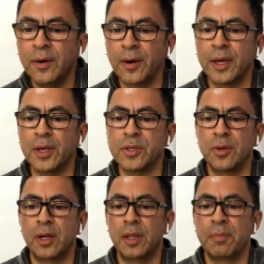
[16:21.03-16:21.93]
Okay,
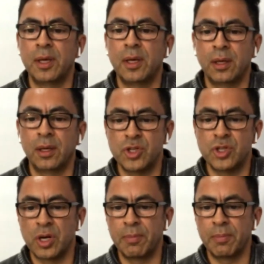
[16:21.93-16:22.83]
so let me
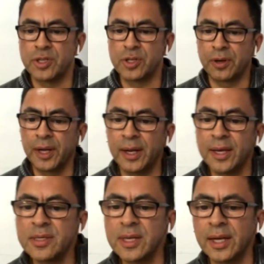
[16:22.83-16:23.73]
share my
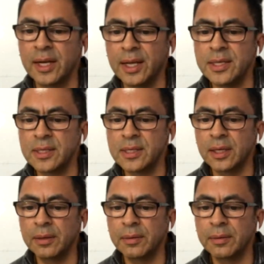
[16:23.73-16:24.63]
screen. I see
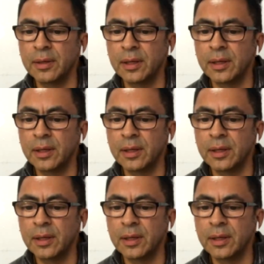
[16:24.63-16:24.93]
Lisa